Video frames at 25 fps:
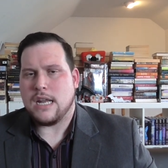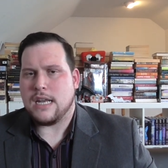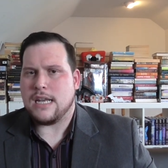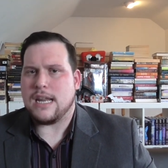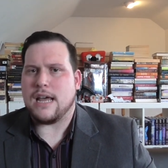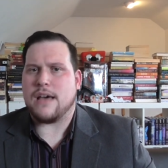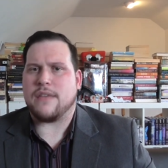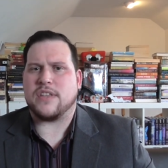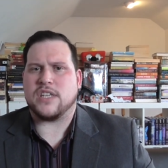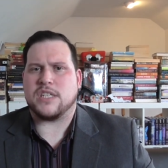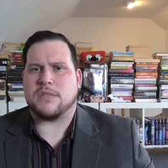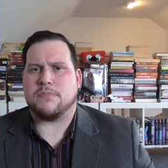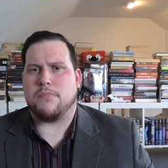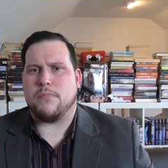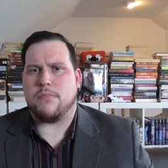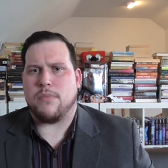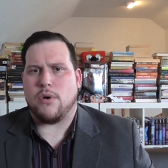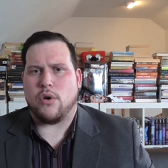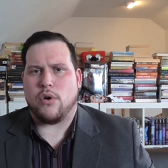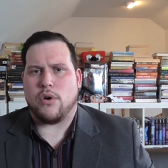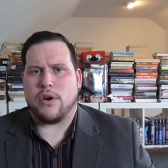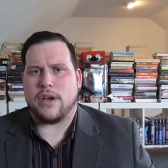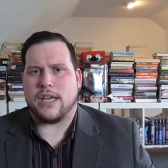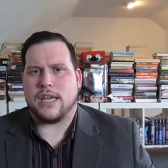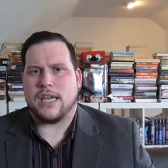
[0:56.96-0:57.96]
Now this
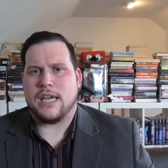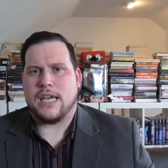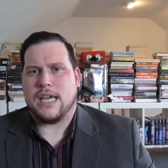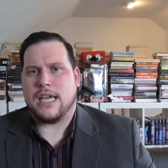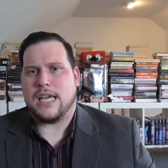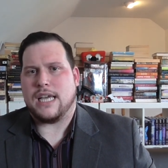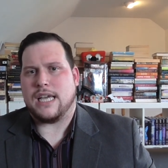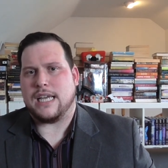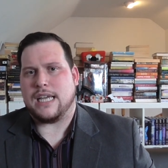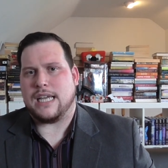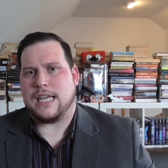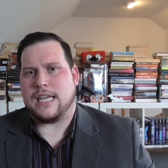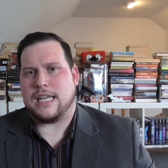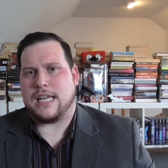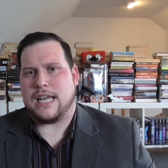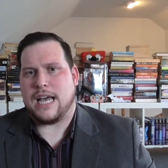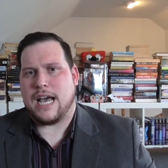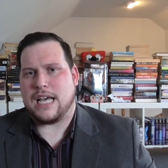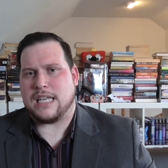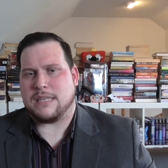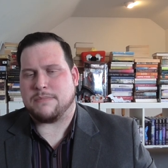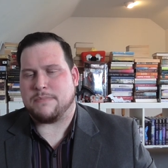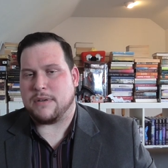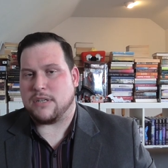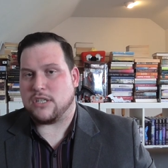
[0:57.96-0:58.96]
boy
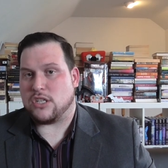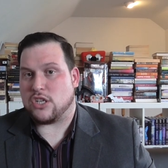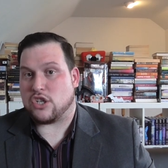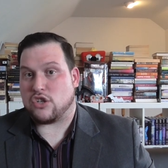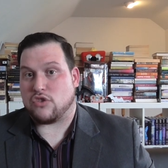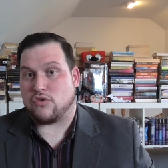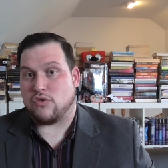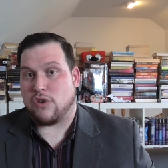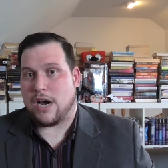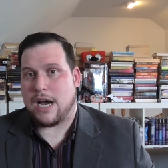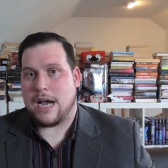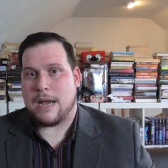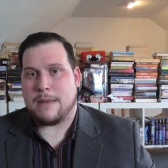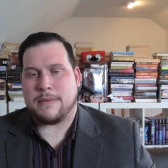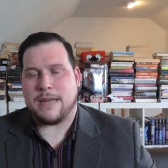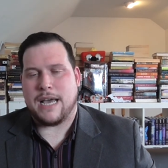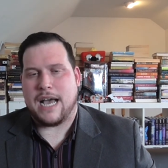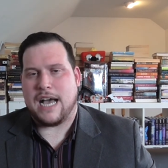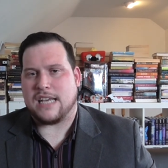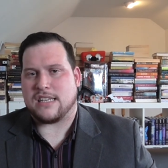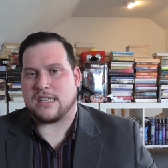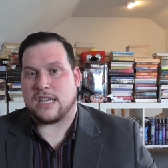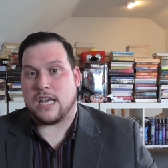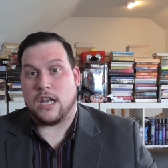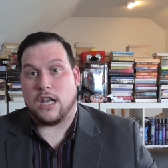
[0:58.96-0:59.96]
has been described
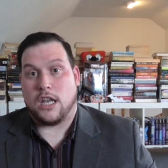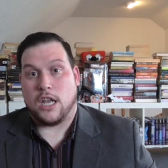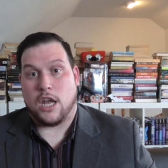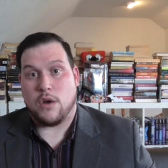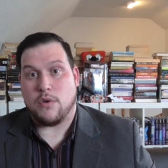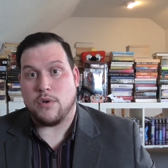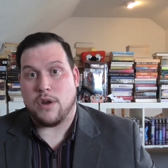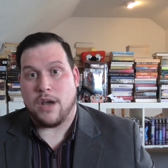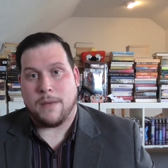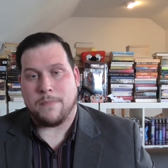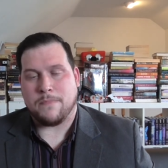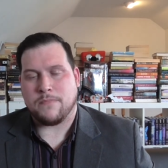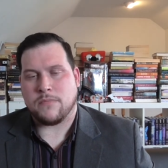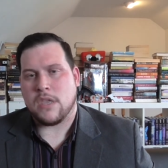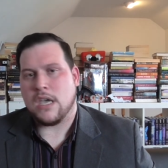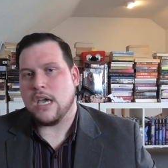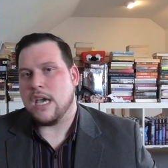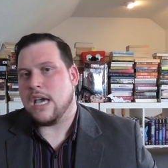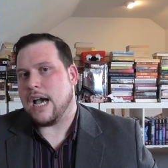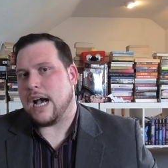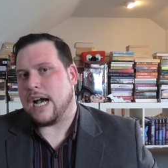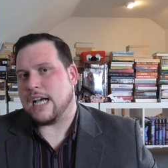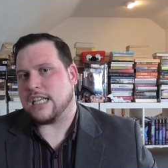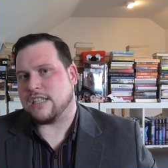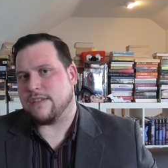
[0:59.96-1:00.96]
as a loner,
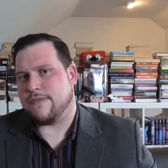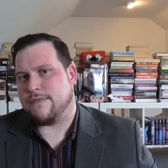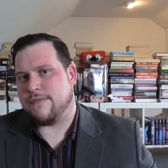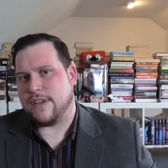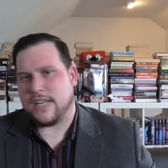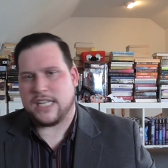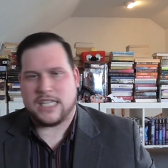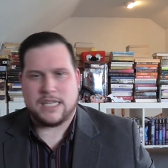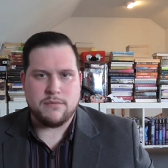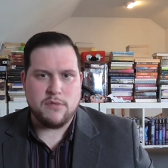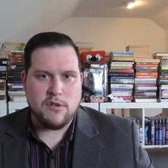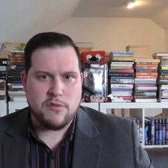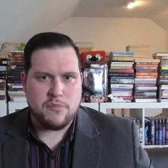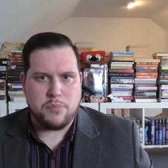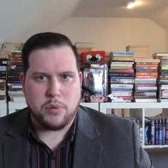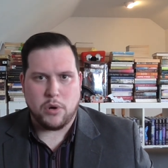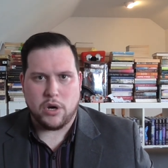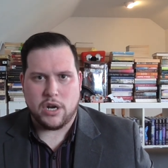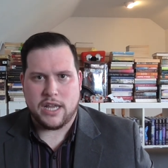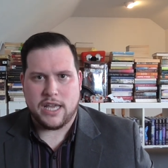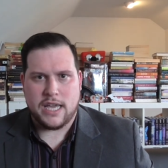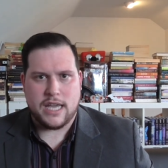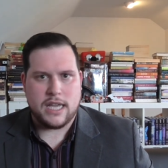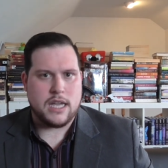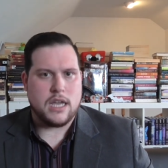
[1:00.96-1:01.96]
as a victim of
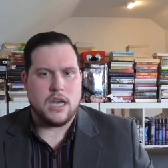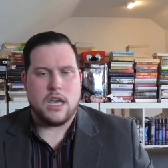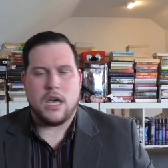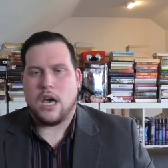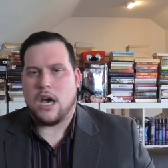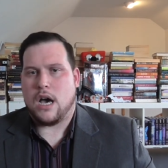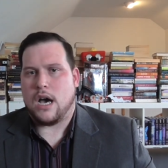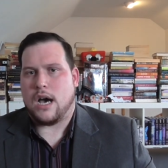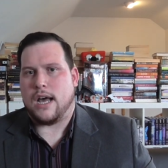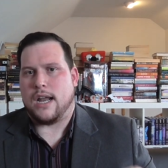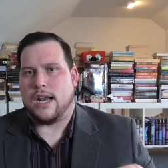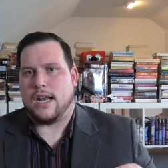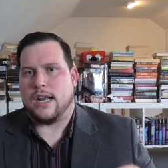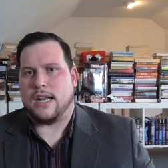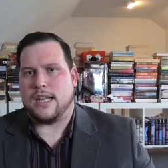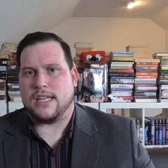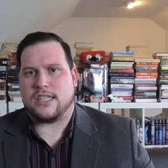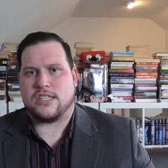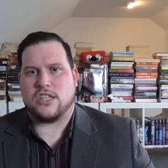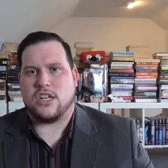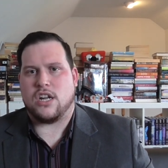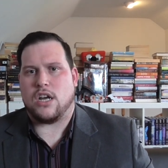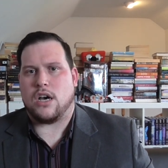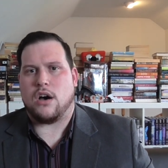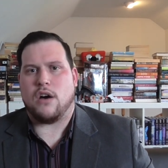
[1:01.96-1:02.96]
bullying, a
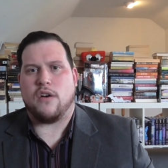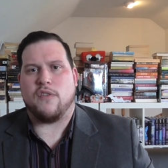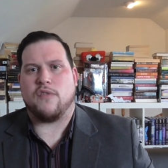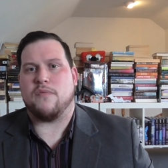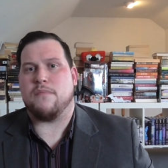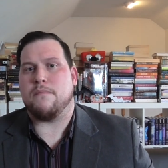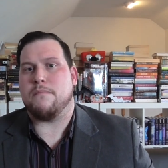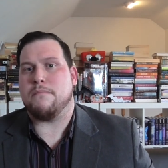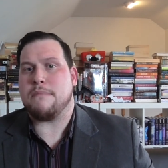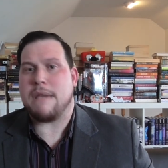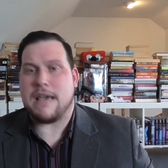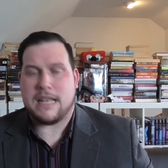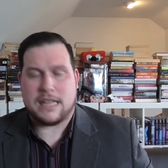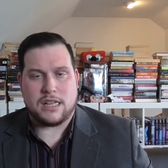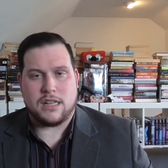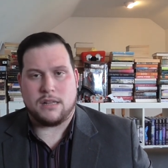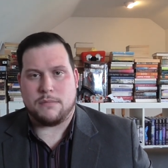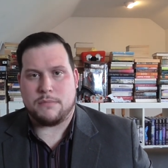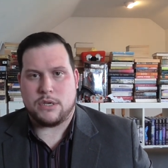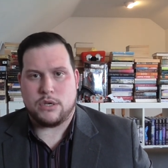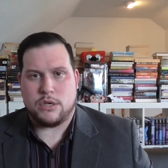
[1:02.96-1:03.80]
listener of metal